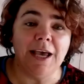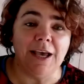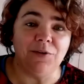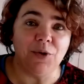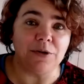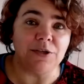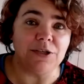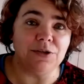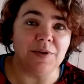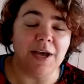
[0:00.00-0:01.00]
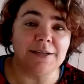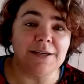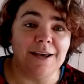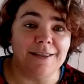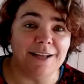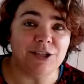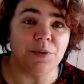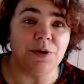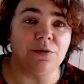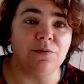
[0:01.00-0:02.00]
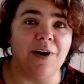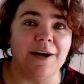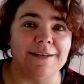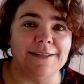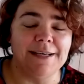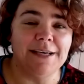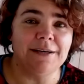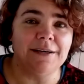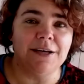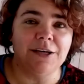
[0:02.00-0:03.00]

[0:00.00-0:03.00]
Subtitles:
If you want to do that, that's where you'll find the link